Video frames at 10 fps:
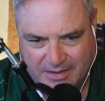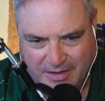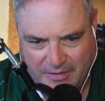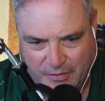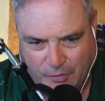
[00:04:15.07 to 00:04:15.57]

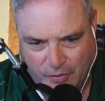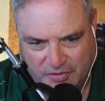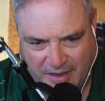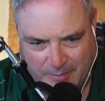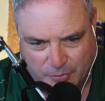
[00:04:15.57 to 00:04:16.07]
the
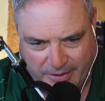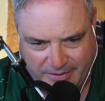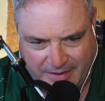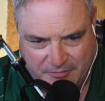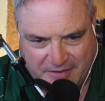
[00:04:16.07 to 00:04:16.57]
longtime great
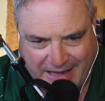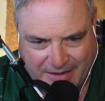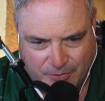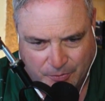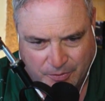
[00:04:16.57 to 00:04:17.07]
left
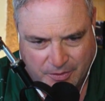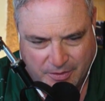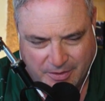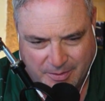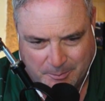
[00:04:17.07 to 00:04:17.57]
tackle.
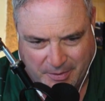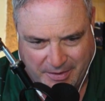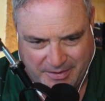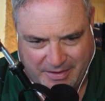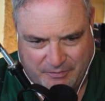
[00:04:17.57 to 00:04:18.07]

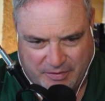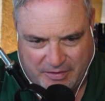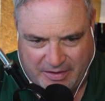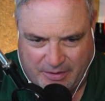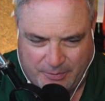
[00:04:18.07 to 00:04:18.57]
But if
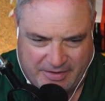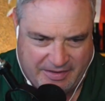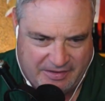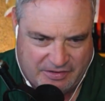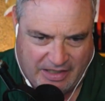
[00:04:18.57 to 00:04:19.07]

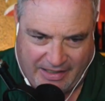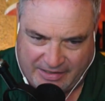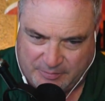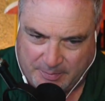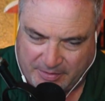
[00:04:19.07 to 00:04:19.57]
he's got
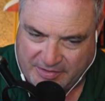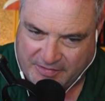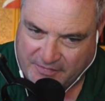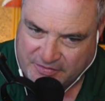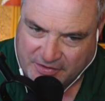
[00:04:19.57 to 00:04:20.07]
experience
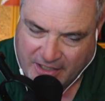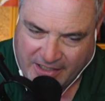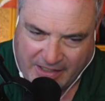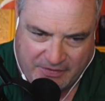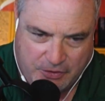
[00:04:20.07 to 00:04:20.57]
in the
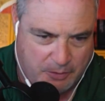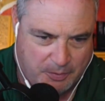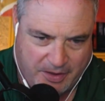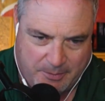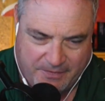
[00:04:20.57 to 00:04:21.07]
slot, I think you can
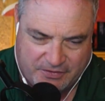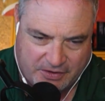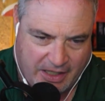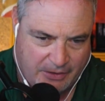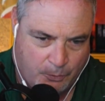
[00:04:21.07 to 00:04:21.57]
play him in the
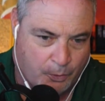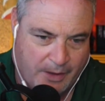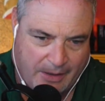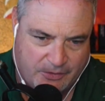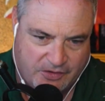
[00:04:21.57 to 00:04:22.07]
slot
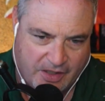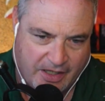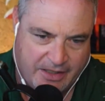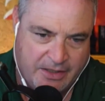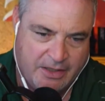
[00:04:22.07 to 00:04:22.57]
or
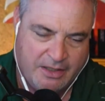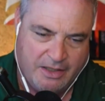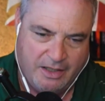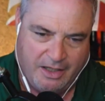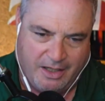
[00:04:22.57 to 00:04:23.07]
outside.
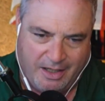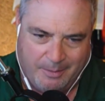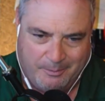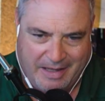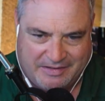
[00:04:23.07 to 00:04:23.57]

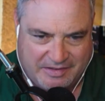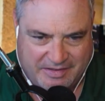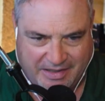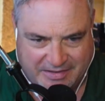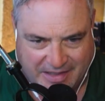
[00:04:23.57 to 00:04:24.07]
As I
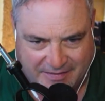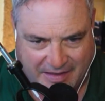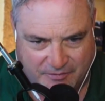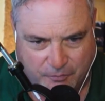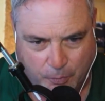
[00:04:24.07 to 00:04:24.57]
said, he's got
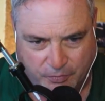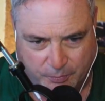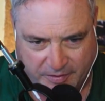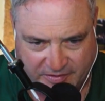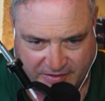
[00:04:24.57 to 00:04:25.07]
that
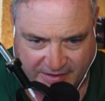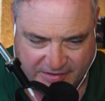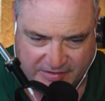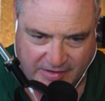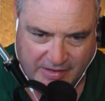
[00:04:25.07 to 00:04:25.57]

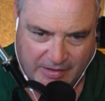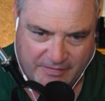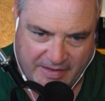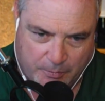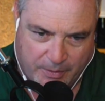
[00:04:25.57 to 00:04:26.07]
4.36
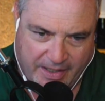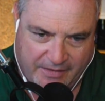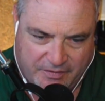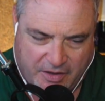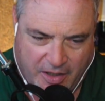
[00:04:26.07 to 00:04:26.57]
that he ran
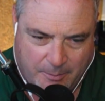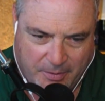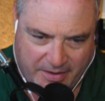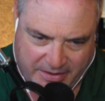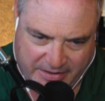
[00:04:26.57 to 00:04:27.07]
at the
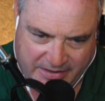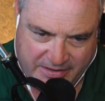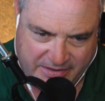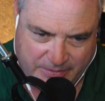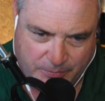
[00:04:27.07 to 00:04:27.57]
combine in
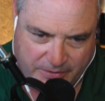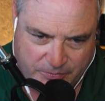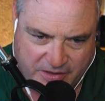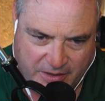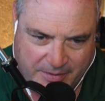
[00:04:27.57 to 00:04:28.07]
Indy when he
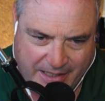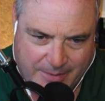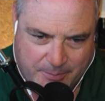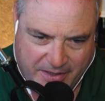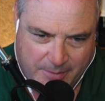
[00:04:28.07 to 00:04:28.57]
was coming out
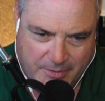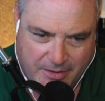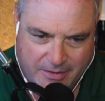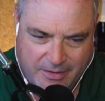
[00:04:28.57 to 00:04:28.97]
of Bama,